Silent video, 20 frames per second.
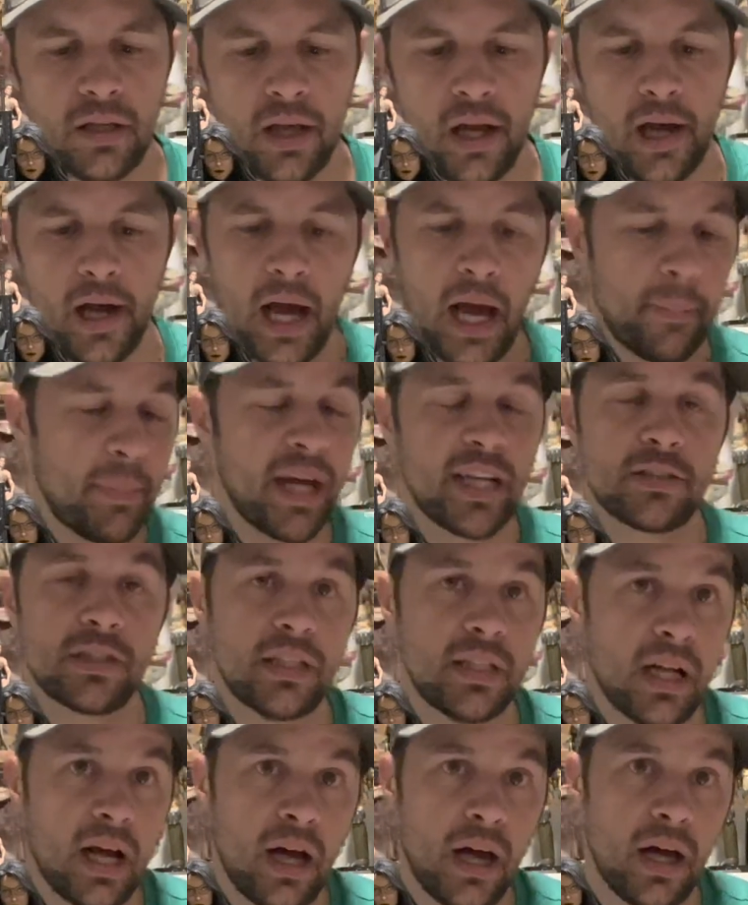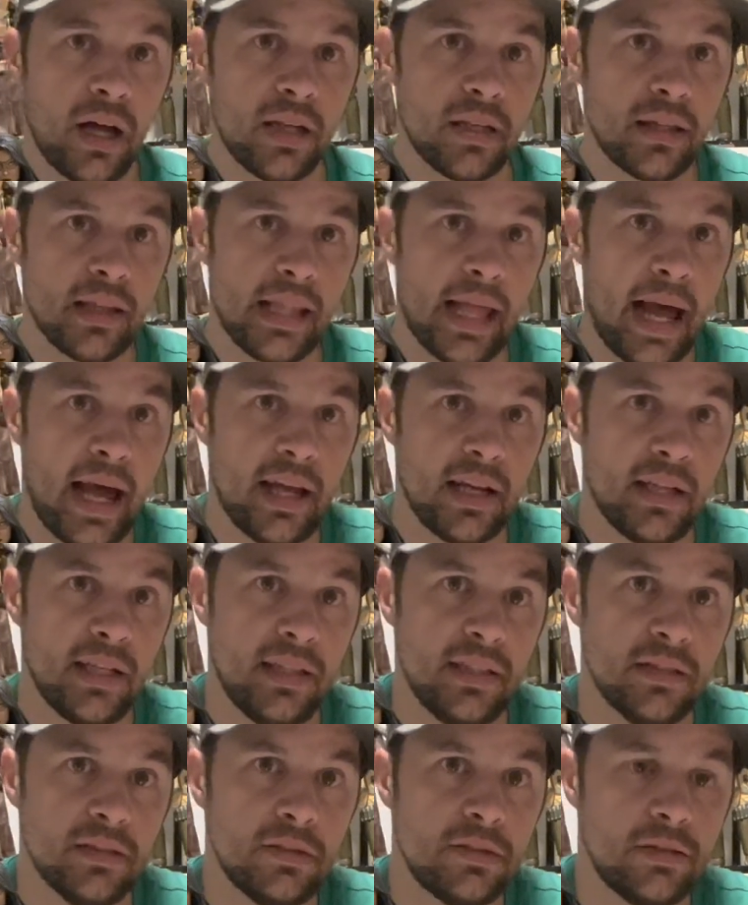I'm actually not that
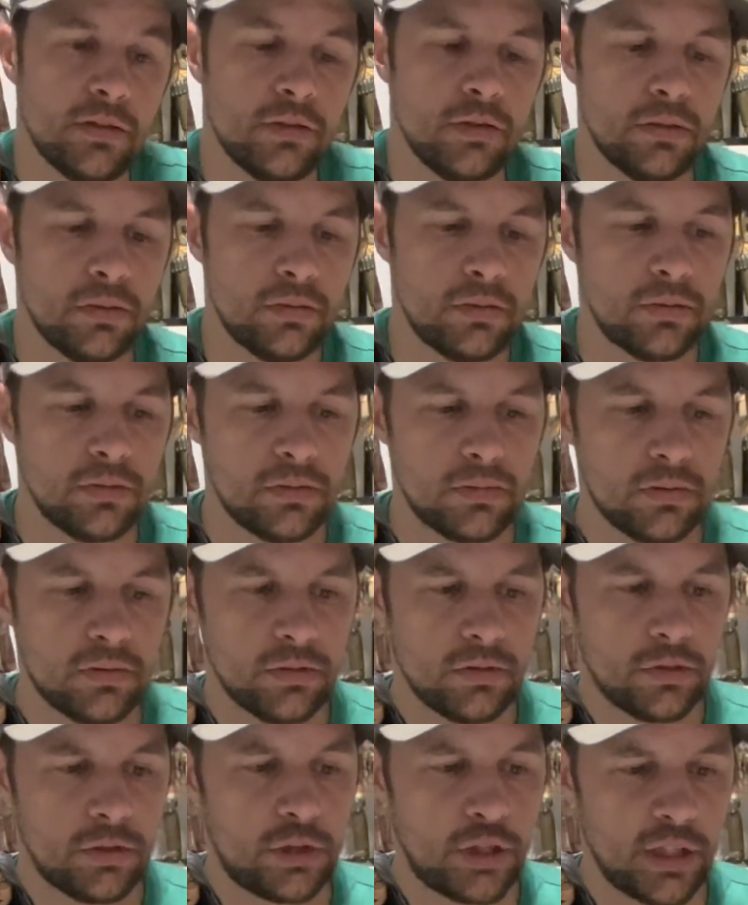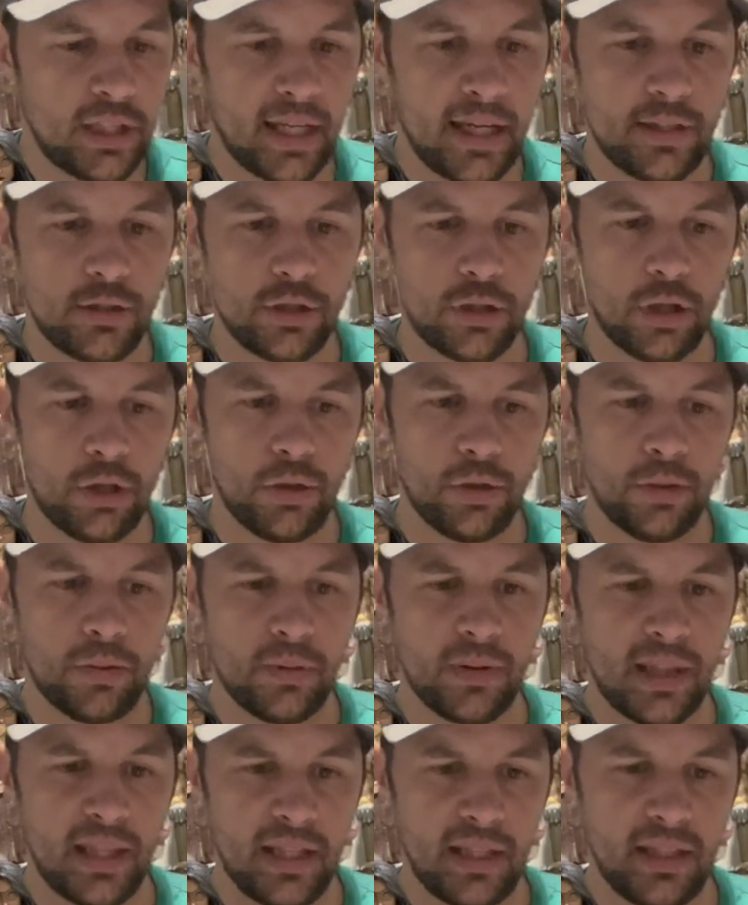into G.I.
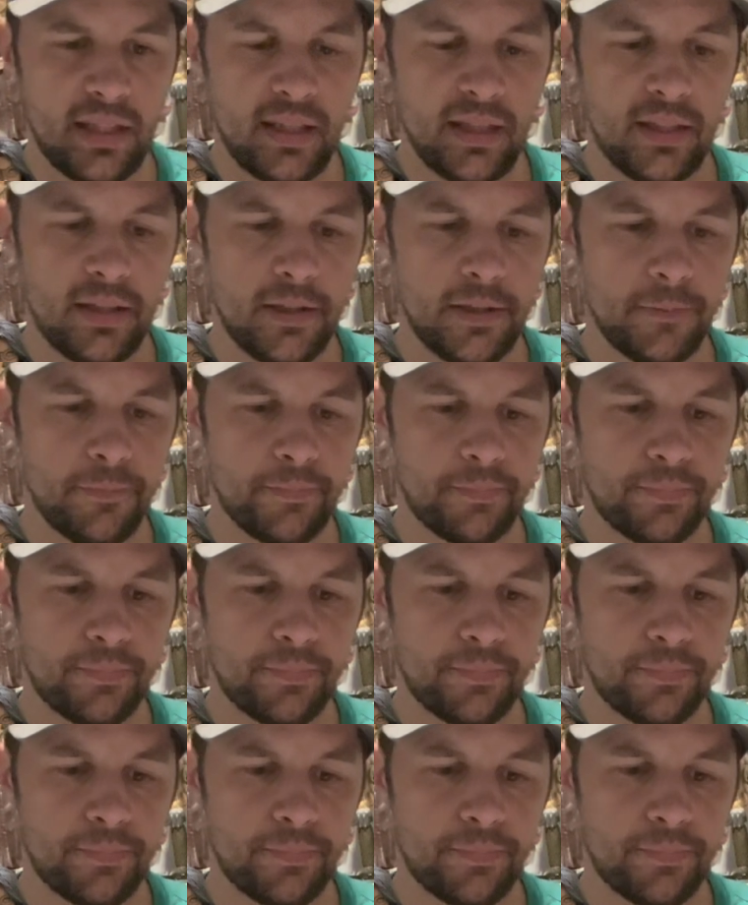Joe the